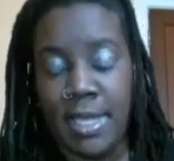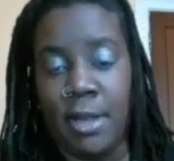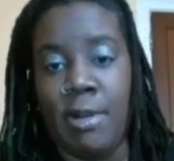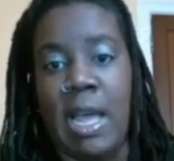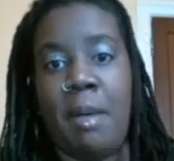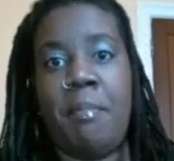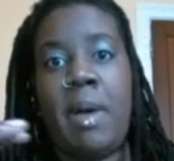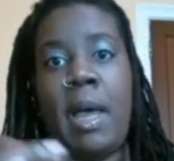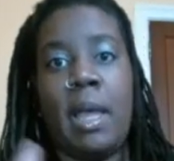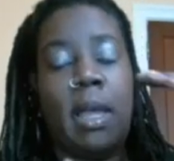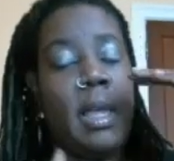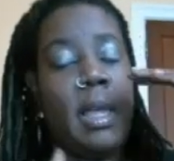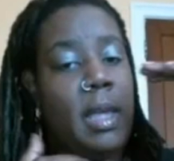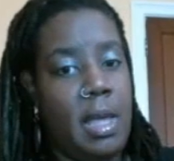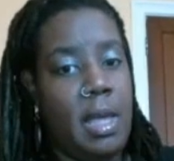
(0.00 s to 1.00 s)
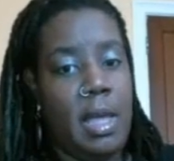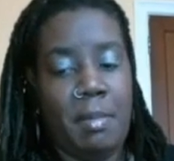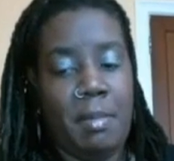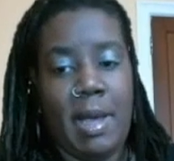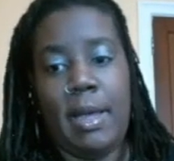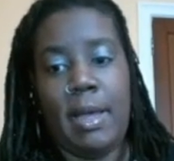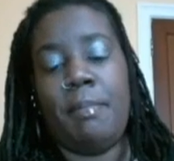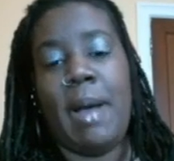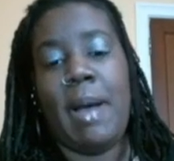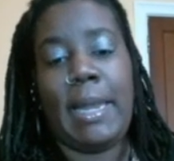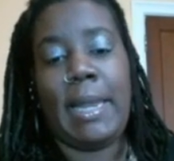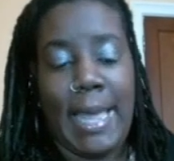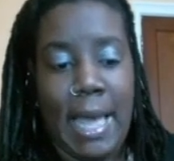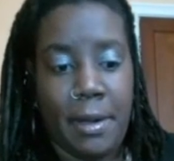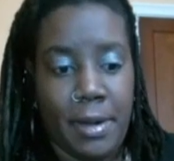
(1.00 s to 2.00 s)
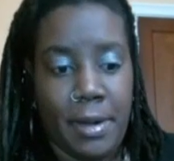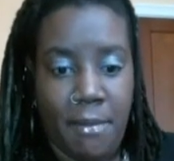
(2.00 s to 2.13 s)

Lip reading: it grabbed my layout